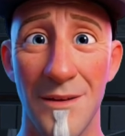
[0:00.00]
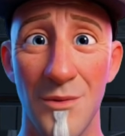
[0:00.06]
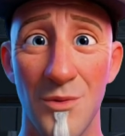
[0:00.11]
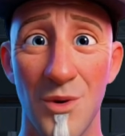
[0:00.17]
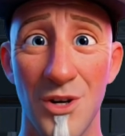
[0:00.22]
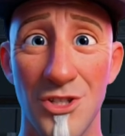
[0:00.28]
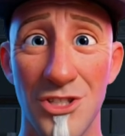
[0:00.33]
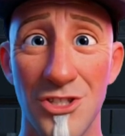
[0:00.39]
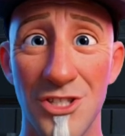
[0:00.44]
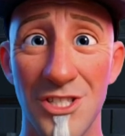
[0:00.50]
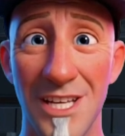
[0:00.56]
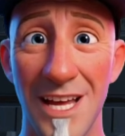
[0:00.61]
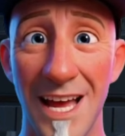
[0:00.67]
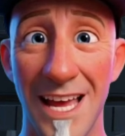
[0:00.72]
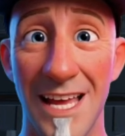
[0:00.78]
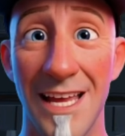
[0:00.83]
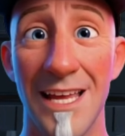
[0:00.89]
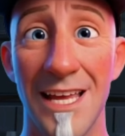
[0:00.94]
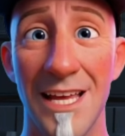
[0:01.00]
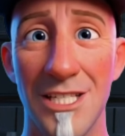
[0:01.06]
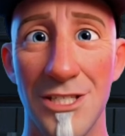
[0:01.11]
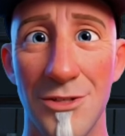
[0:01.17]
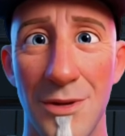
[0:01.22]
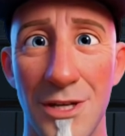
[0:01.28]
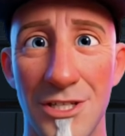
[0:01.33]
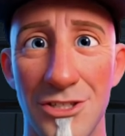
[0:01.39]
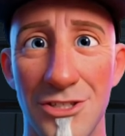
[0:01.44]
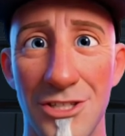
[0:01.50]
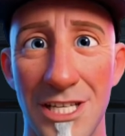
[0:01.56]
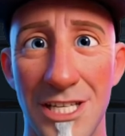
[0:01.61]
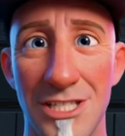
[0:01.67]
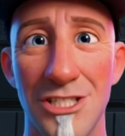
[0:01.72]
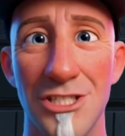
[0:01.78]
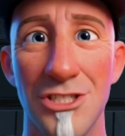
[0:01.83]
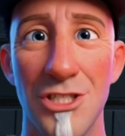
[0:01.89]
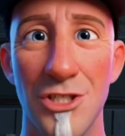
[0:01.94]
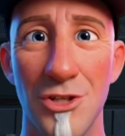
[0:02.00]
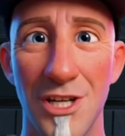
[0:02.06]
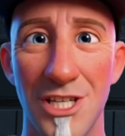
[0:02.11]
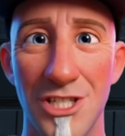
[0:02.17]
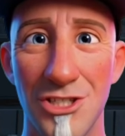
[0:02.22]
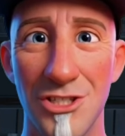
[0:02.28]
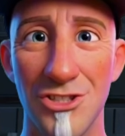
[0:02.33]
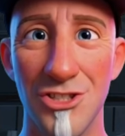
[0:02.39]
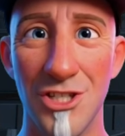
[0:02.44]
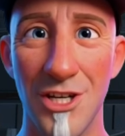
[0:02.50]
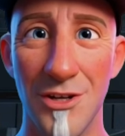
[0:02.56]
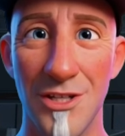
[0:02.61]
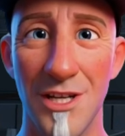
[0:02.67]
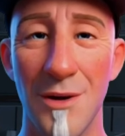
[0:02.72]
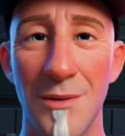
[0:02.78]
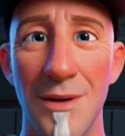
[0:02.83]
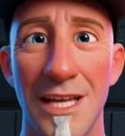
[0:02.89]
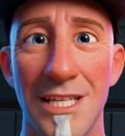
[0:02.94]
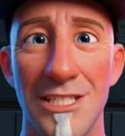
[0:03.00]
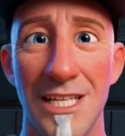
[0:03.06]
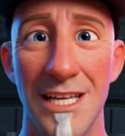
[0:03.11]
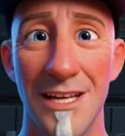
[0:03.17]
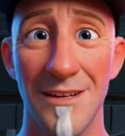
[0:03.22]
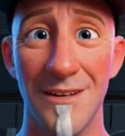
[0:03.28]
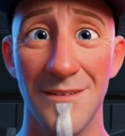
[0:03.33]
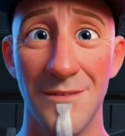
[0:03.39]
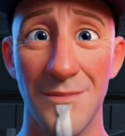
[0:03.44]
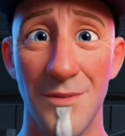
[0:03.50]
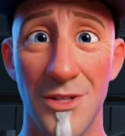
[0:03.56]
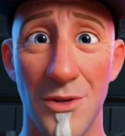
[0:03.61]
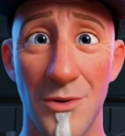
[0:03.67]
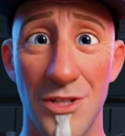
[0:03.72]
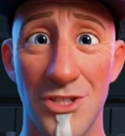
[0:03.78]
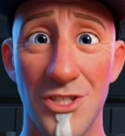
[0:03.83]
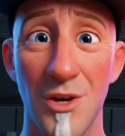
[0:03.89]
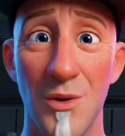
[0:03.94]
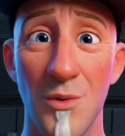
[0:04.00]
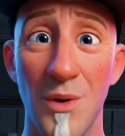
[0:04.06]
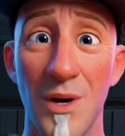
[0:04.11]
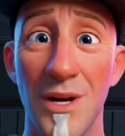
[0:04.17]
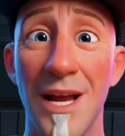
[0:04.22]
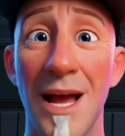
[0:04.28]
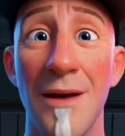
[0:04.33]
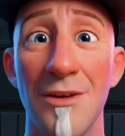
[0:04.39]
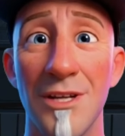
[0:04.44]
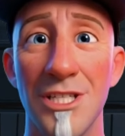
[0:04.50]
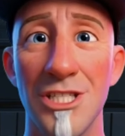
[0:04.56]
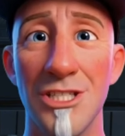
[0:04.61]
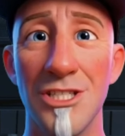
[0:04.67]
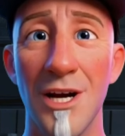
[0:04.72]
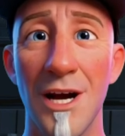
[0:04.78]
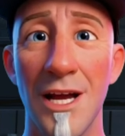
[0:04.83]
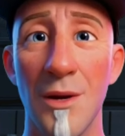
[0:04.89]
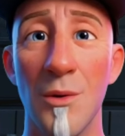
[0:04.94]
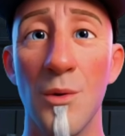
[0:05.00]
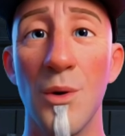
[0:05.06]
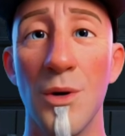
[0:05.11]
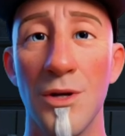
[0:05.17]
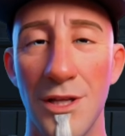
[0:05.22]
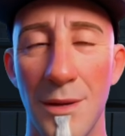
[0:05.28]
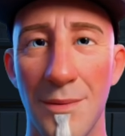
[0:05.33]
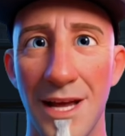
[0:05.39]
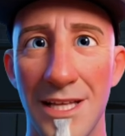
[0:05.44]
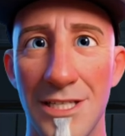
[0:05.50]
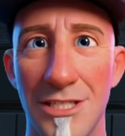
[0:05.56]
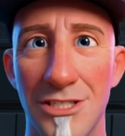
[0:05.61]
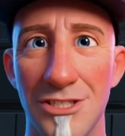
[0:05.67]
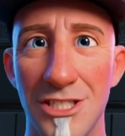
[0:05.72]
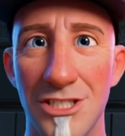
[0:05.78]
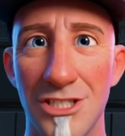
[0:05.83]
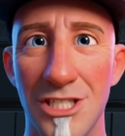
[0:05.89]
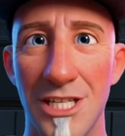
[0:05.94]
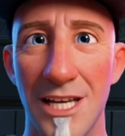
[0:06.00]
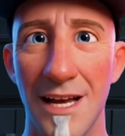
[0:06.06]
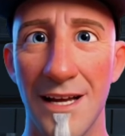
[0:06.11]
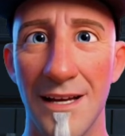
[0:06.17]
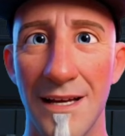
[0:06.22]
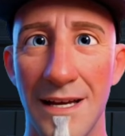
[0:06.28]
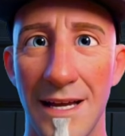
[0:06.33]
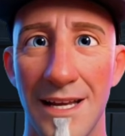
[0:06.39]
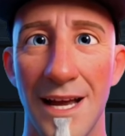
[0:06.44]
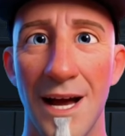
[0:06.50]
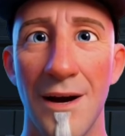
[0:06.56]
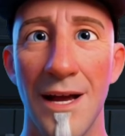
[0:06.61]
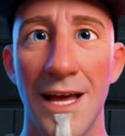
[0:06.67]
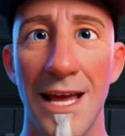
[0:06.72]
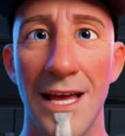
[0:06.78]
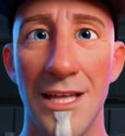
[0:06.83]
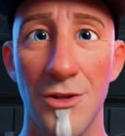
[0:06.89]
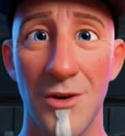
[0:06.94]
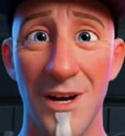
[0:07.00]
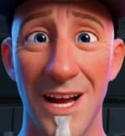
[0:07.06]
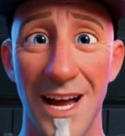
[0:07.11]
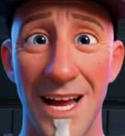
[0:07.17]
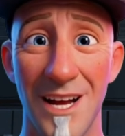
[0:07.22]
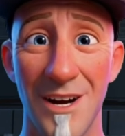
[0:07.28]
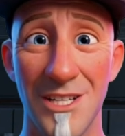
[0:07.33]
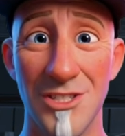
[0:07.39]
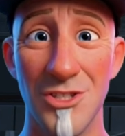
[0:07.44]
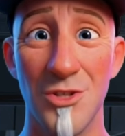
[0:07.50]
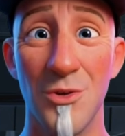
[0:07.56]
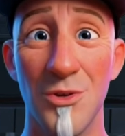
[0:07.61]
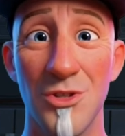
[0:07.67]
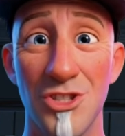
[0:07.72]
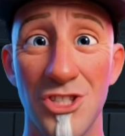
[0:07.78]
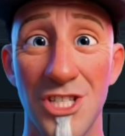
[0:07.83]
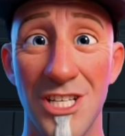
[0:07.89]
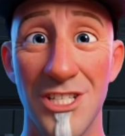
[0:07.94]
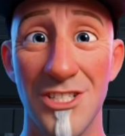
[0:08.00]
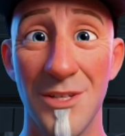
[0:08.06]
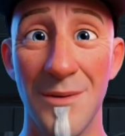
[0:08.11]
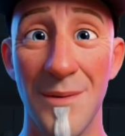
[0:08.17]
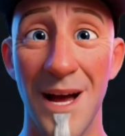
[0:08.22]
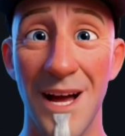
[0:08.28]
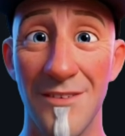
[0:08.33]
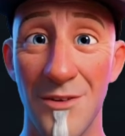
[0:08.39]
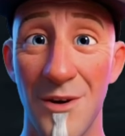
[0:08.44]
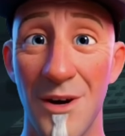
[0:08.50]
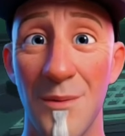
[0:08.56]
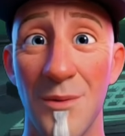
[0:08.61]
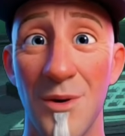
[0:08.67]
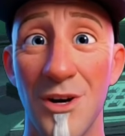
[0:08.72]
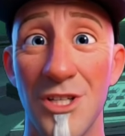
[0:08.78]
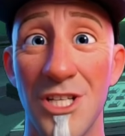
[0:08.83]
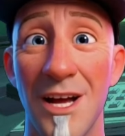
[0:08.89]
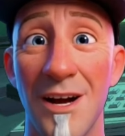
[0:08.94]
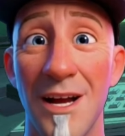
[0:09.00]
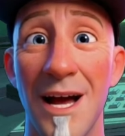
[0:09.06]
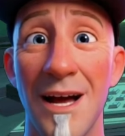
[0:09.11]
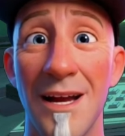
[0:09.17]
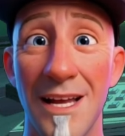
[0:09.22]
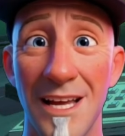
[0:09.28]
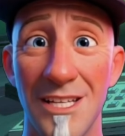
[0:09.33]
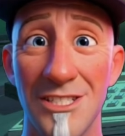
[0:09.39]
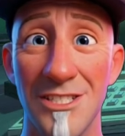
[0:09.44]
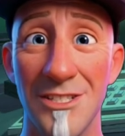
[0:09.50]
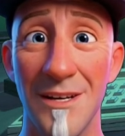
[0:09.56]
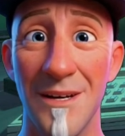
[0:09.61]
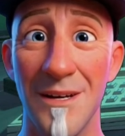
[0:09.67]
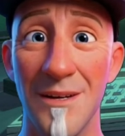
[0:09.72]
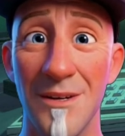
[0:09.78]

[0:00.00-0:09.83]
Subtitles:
Ros took 8 years because these integrations don't come easy, but the result won every design award that matters this year. Now here's where AI tools change the math on a project like this.